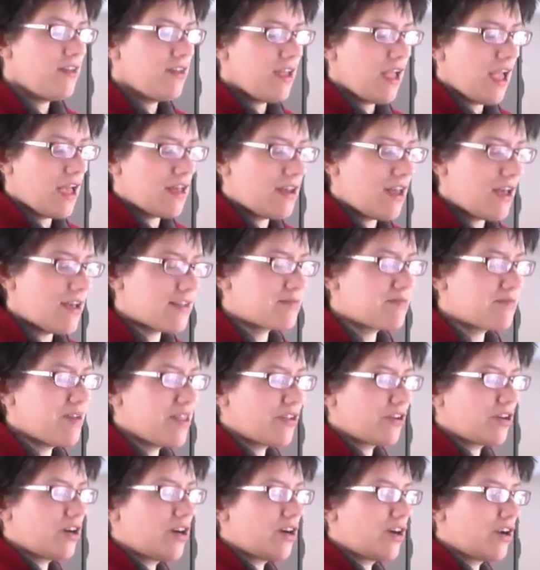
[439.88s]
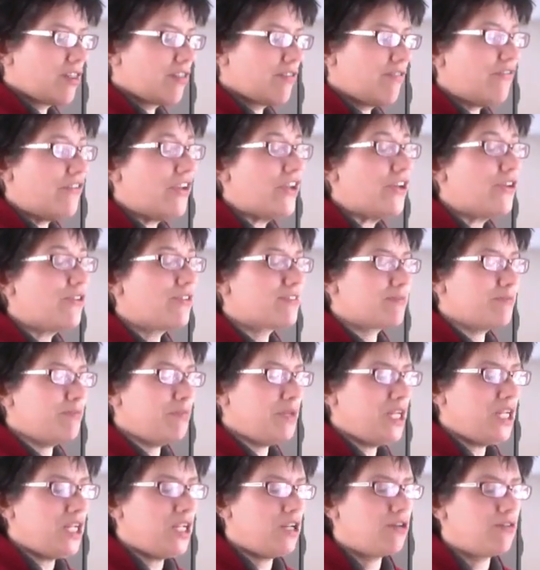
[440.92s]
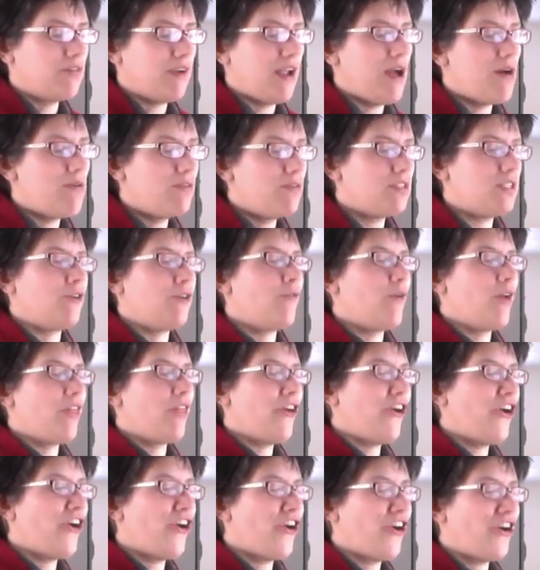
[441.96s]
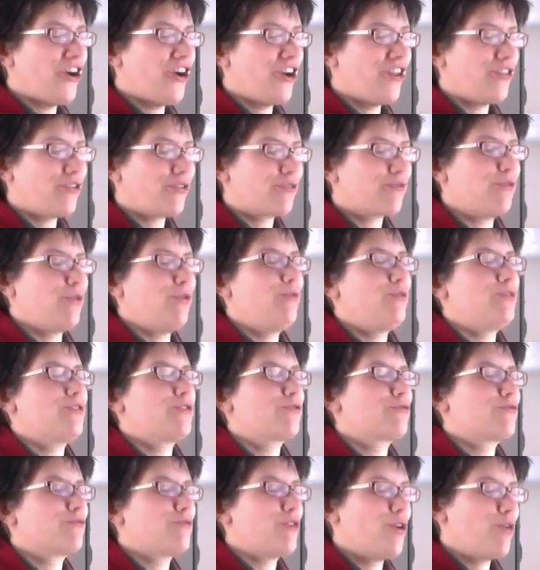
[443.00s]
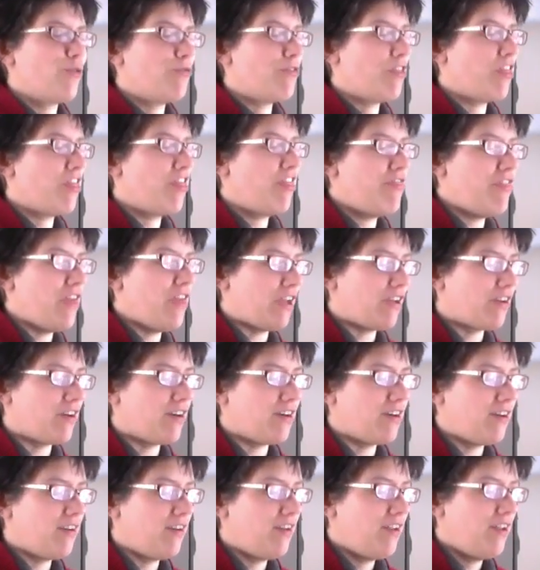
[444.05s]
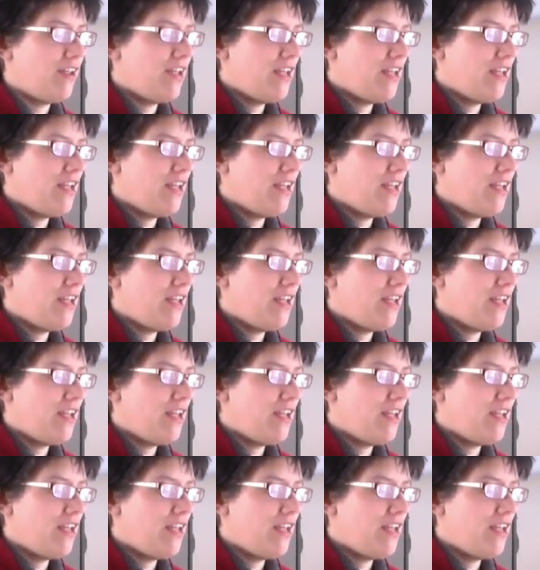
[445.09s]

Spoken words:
And as Mother Earth feels me grounding with her, the roots grow thicker.